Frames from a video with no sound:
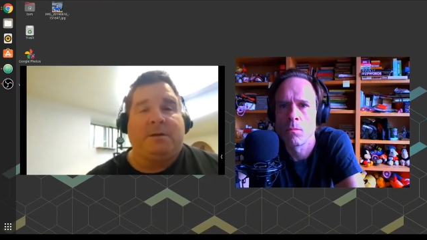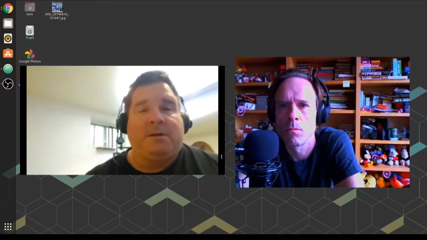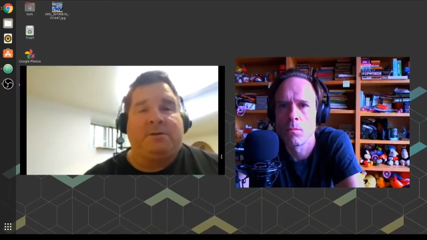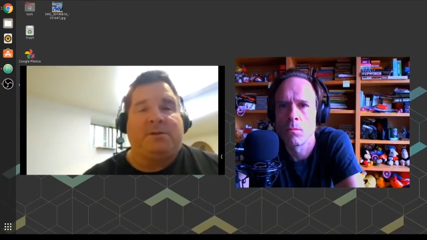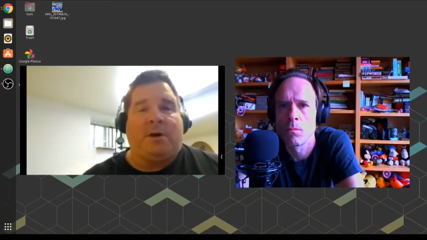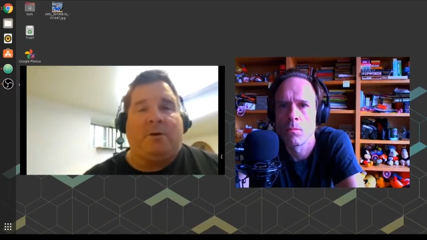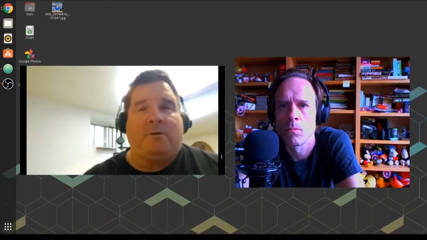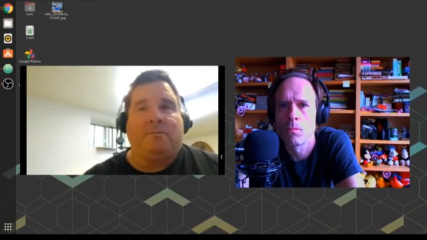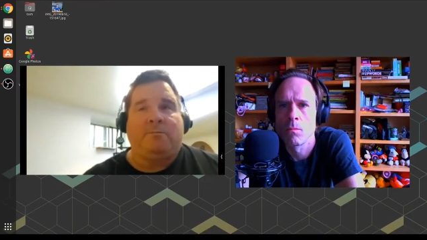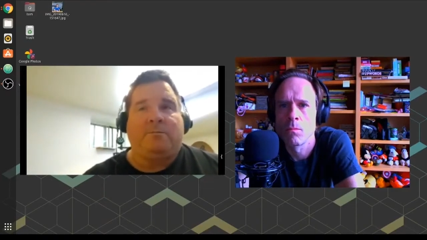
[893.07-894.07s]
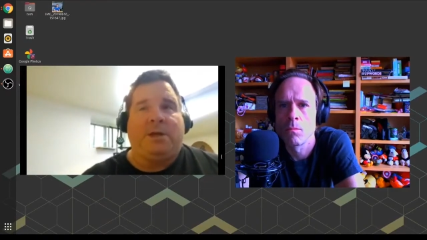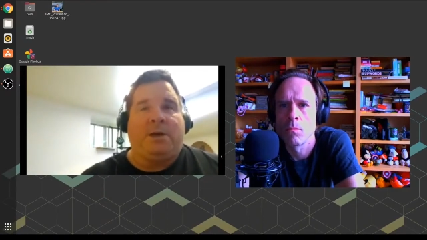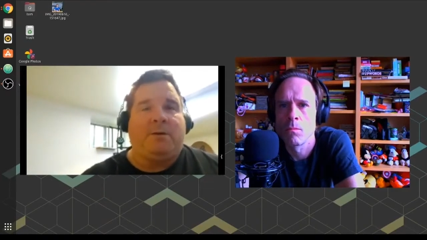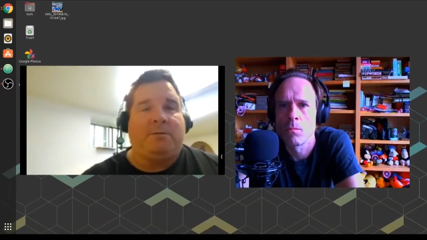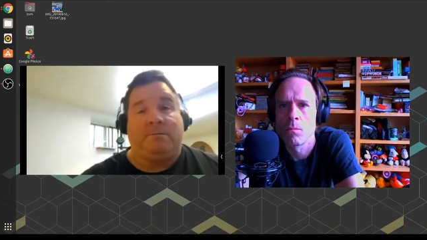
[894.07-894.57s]
Speaker 1: So, you
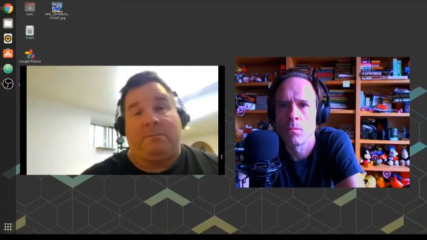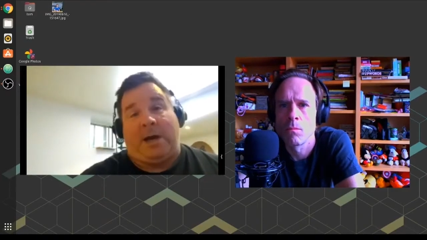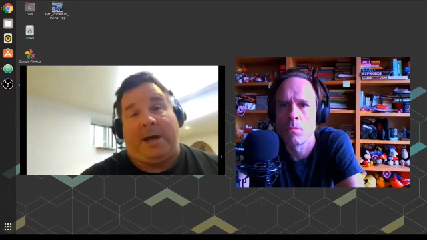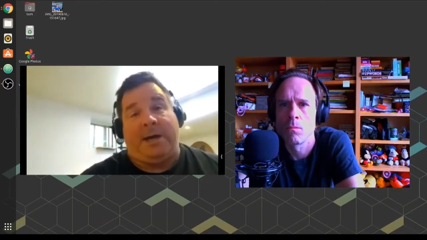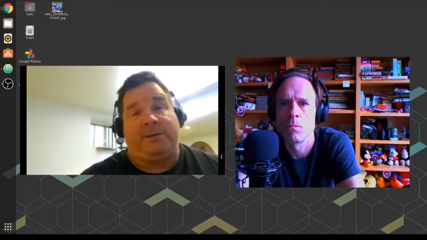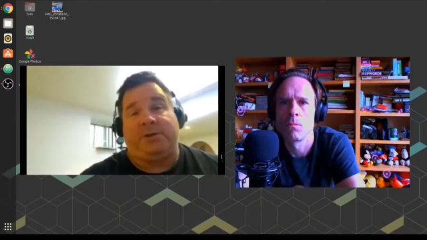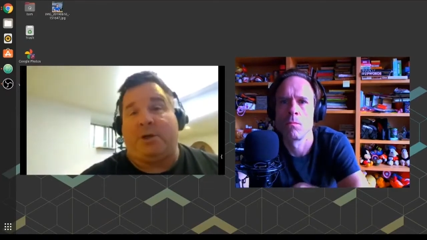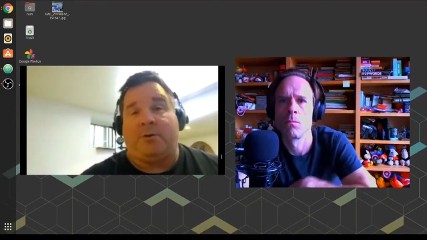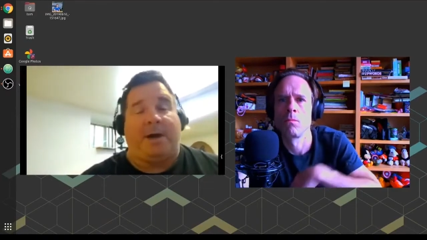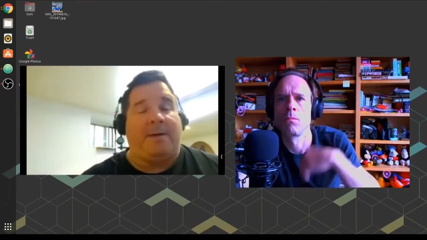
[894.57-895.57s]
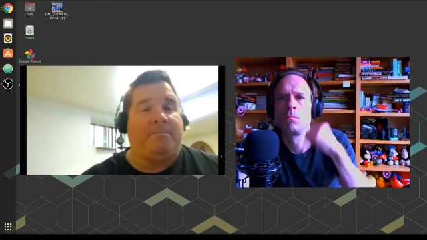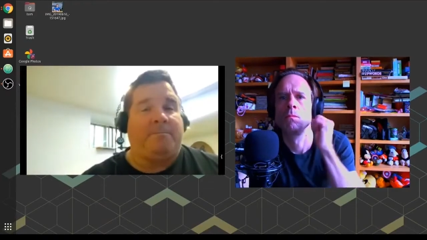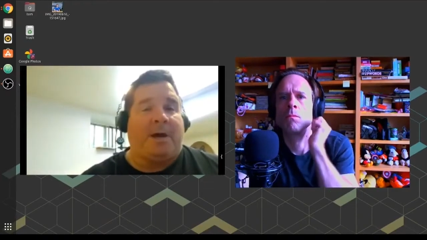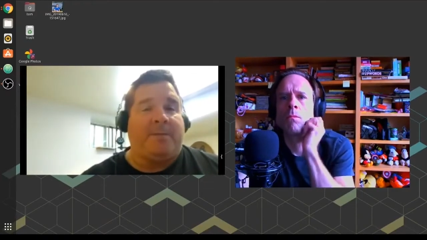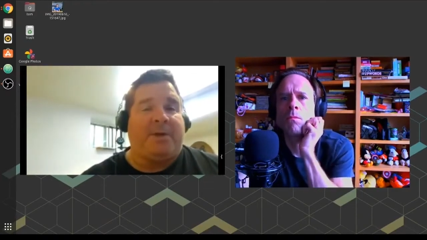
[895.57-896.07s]
know, and I showed up,
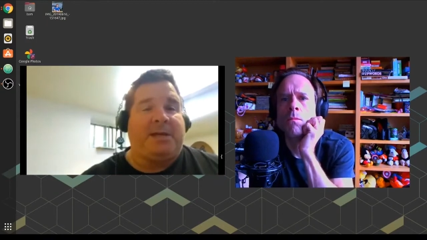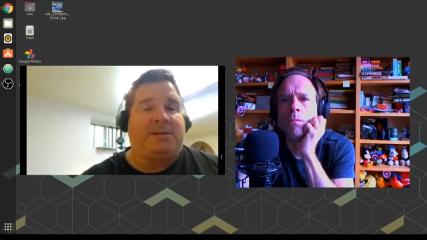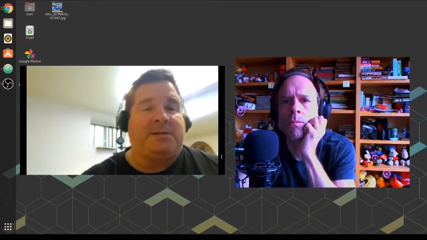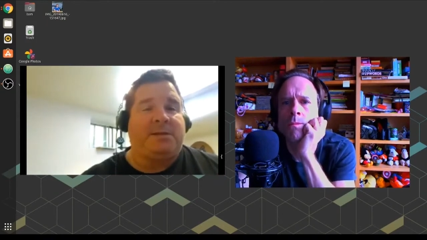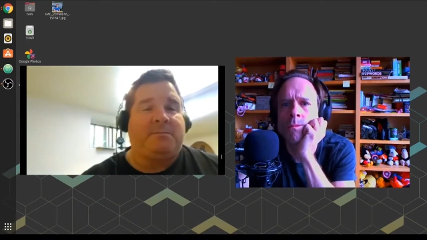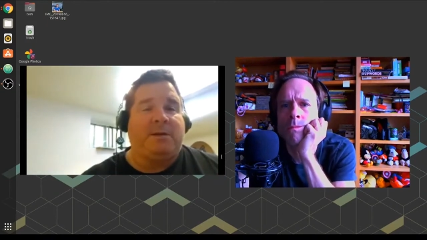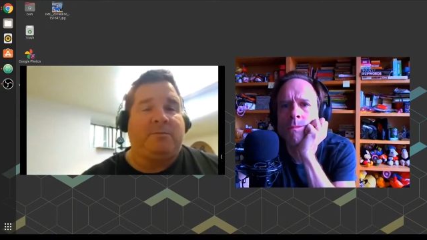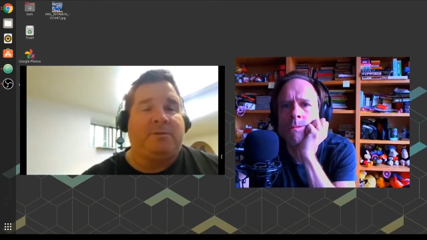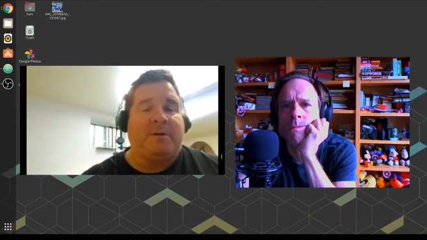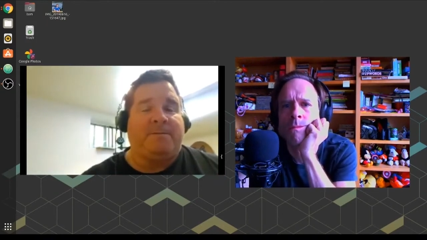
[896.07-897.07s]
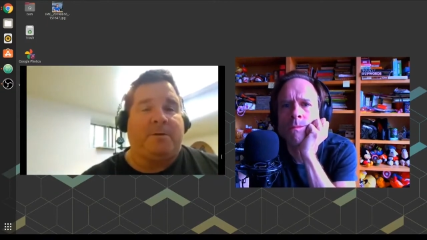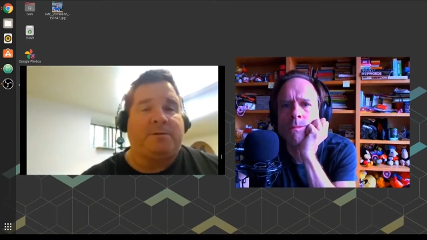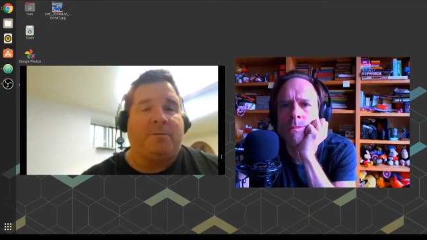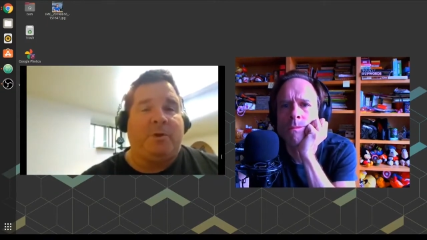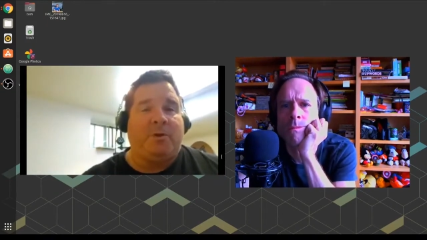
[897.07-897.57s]
I painted. It was my
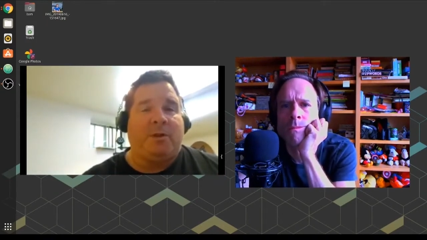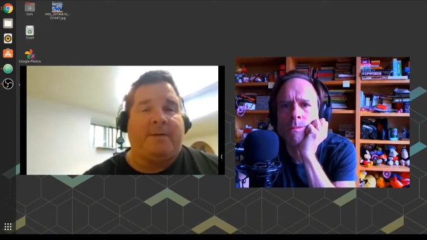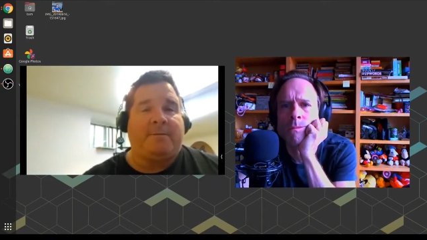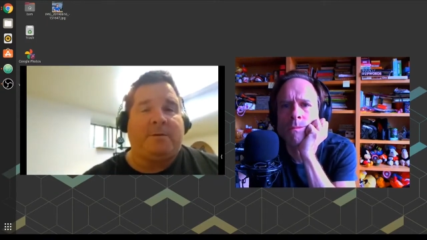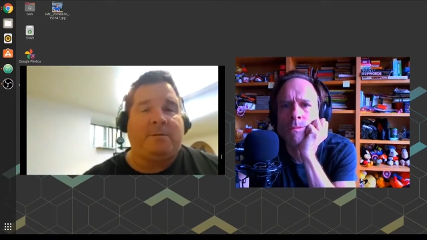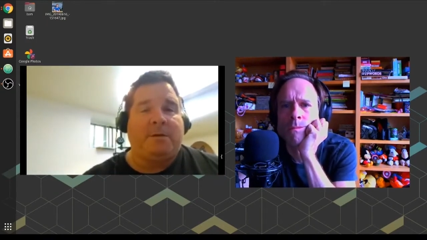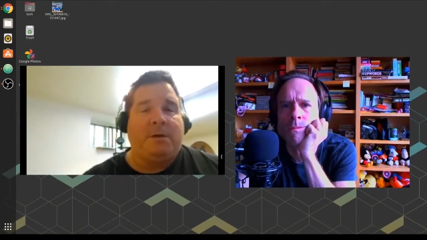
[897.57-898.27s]
first mural ever,